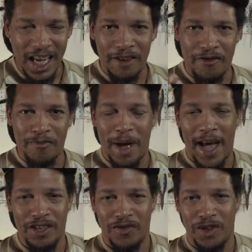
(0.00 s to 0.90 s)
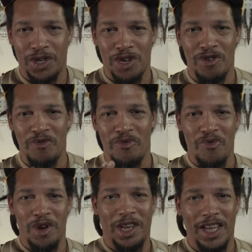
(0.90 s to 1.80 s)
And bass fishing, you
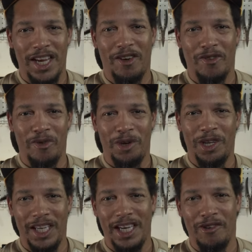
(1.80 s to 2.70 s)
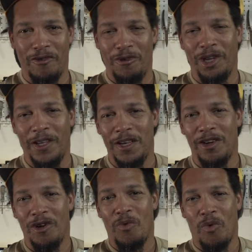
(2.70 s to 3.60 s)
really, really,
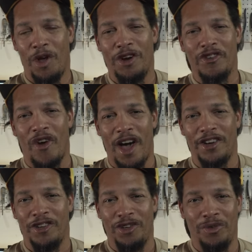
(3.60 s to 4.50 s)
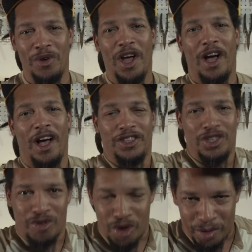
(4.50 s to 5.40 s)
really want to try to do a
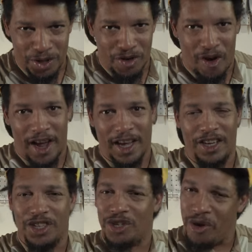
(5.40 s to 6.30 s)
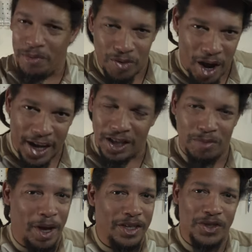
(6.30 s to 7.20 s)
strip strike. And the strip strike
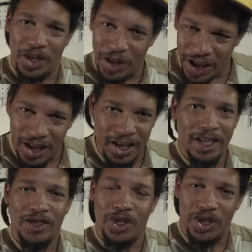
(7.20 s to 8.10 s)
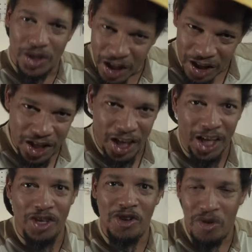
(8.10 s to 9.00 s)
is basically just
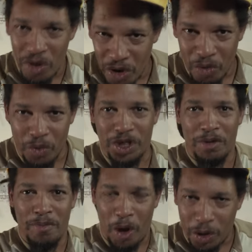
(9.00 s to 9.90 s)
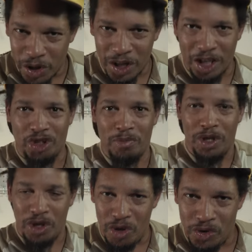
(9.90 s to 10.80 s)
continue with the motion that you've
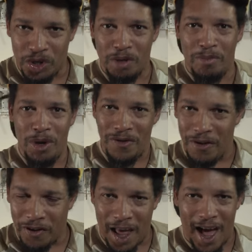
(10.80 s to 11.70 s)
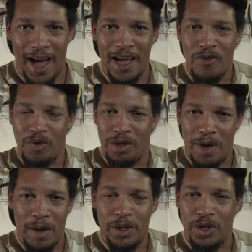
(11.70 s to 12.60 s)
been using to move the fly with
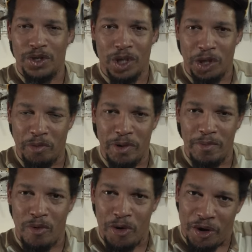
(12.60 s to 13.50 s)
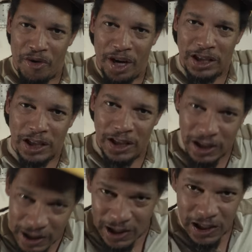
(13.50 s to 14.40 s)
maybe just a little bit more aggression
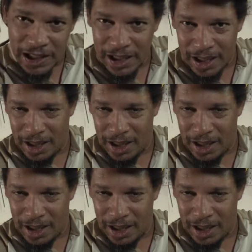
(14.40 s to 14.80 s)
ugh,